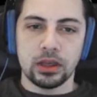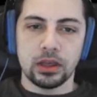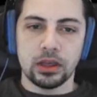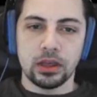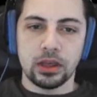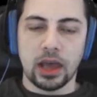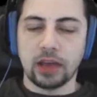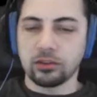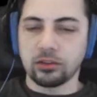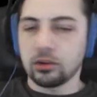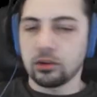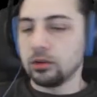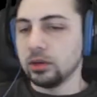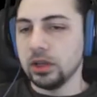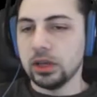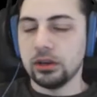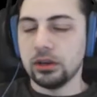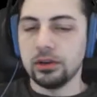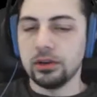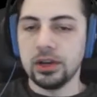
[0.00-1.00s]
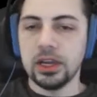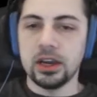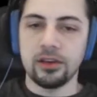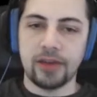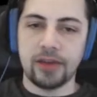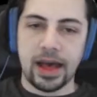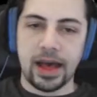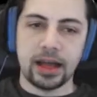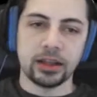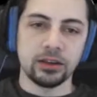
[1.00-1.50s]
has only unique
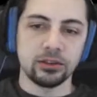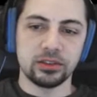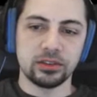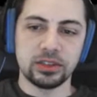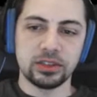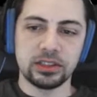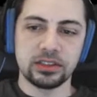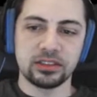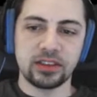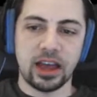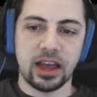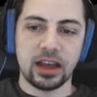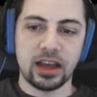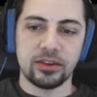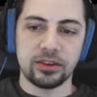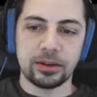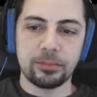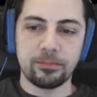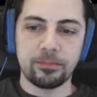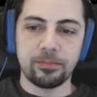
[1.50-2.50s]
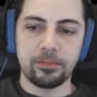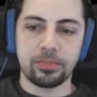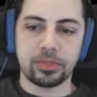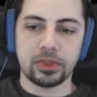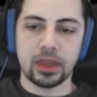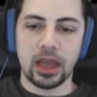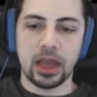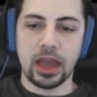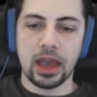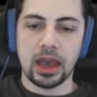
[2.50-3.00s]
values inside of it.
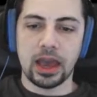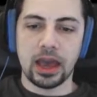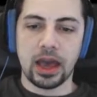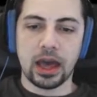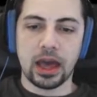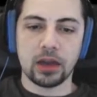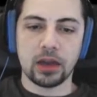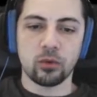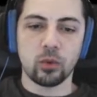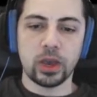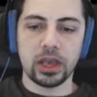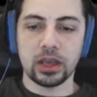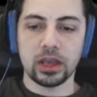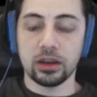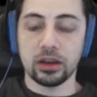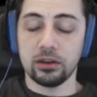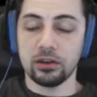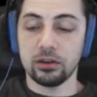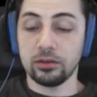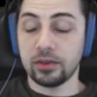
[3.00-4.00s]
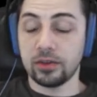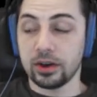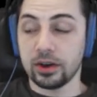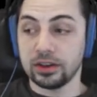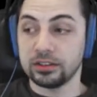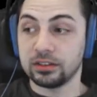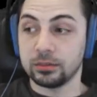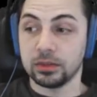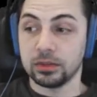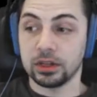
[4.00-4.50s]
And we can do very
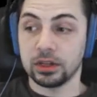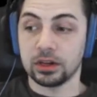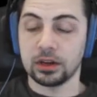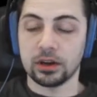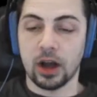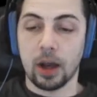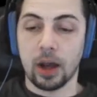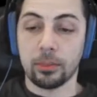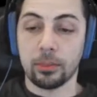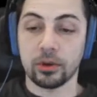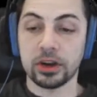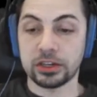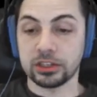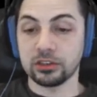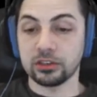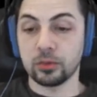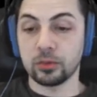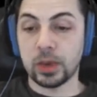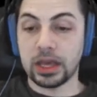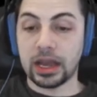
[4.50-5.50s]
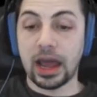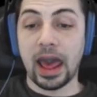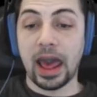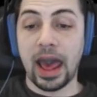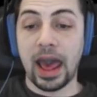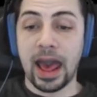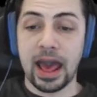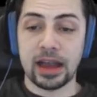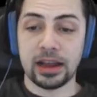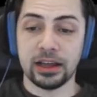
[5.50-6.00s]
similar operations. We can
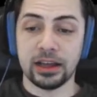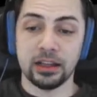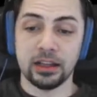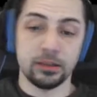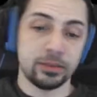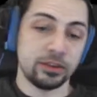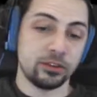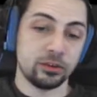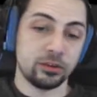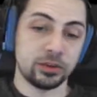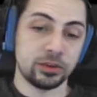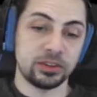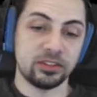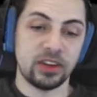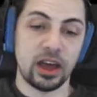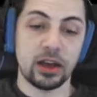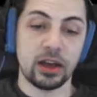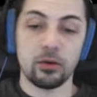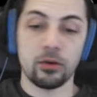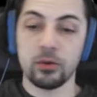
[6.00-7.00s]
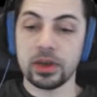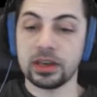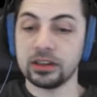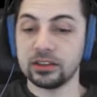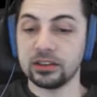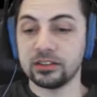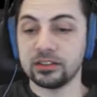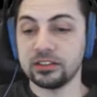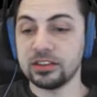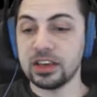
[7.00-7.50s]
add elements to a set. We
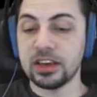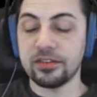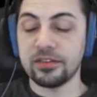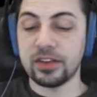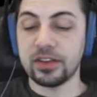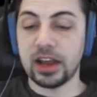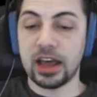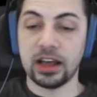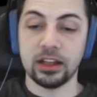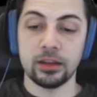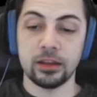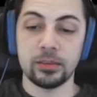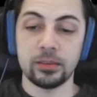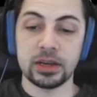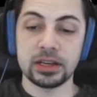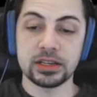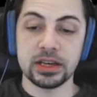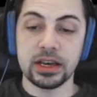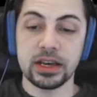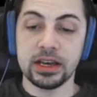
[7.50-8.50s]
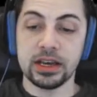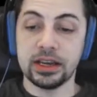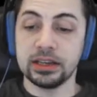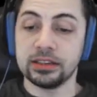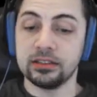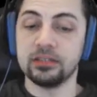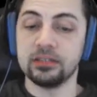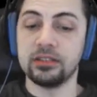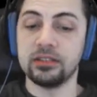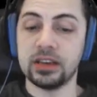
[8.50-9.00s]
can see if an element
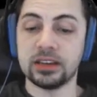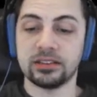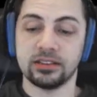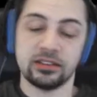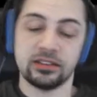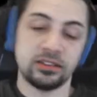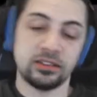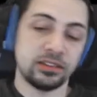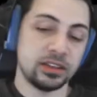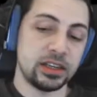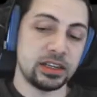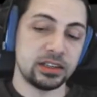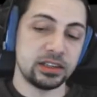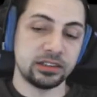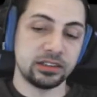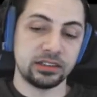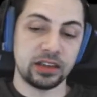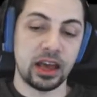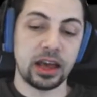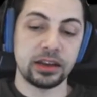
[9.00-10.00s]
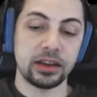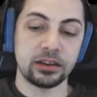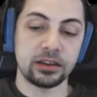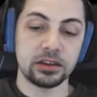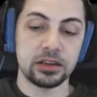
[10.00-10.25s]
exists in a set.